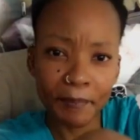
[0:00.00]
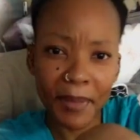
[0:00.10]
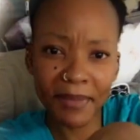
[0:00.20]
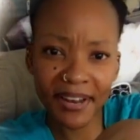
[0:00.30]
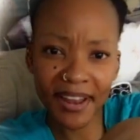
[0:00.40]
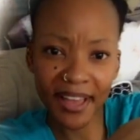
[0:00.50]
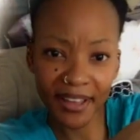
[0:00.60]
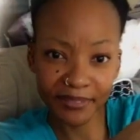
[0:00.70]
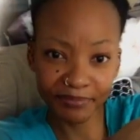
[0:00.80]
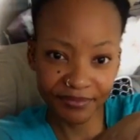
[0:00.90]

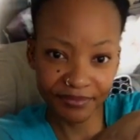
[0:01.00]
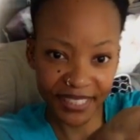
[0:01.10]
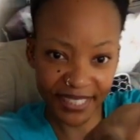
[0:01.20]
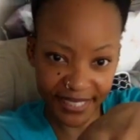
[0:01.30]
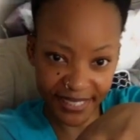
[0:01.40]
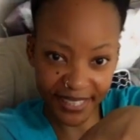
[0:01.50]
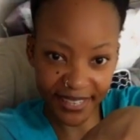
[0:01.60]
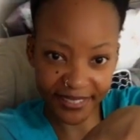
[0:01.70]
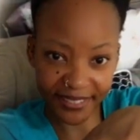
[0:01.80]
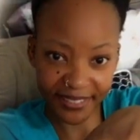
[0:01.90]
Mamela,
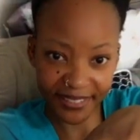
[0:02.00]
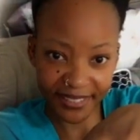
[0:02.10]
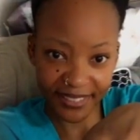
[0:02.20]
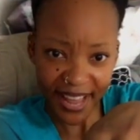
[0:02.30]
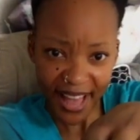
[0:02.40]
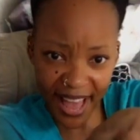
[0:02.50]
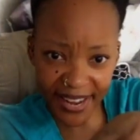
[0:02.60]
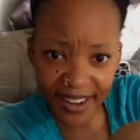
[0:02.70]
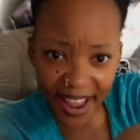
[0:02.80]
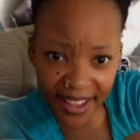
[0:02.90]
listen, a
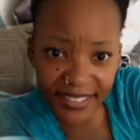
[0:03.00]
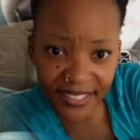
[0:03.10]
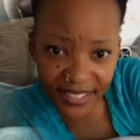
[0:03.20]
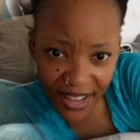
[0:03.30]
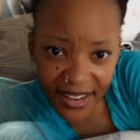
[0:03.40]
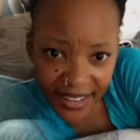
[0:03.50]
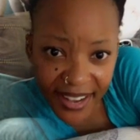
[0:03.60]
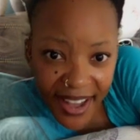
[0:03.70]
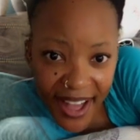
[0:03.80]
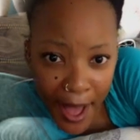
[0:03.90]
day is gonna
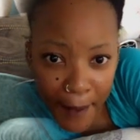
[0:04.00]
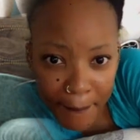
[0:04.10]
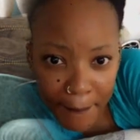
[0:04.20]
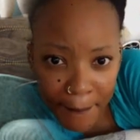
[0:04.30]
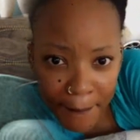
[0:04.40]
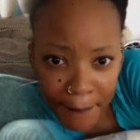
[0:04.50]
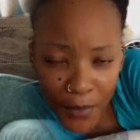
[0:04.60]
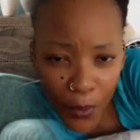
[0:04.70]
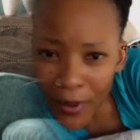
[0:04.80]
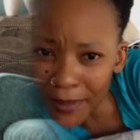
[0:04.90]
come
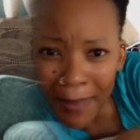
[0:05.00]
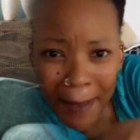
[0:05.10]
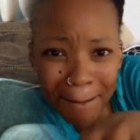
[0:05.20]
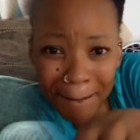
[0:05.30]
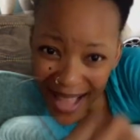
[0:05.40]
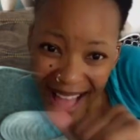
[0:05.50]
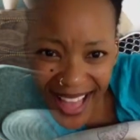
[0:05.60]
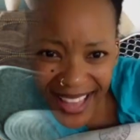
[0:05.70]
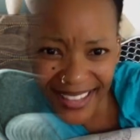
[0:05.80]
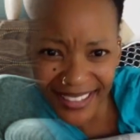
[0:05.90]
when my
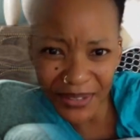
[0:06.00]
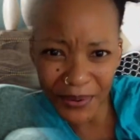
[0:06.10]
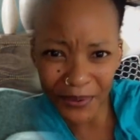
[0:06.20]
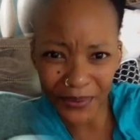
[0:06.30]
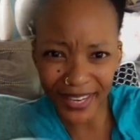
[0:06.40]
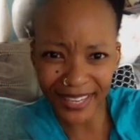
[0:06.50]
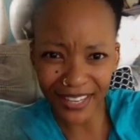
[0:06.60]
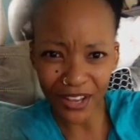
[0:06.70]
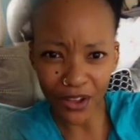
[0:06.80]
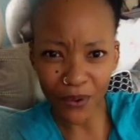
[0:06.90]
binary
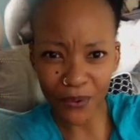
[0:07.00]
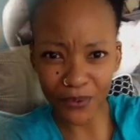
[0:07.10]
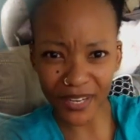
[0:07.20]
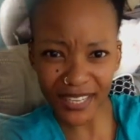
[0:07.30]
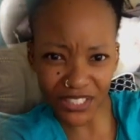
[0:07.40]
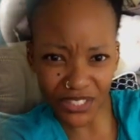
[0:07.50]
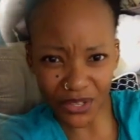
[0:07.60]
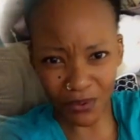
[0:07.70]
code is no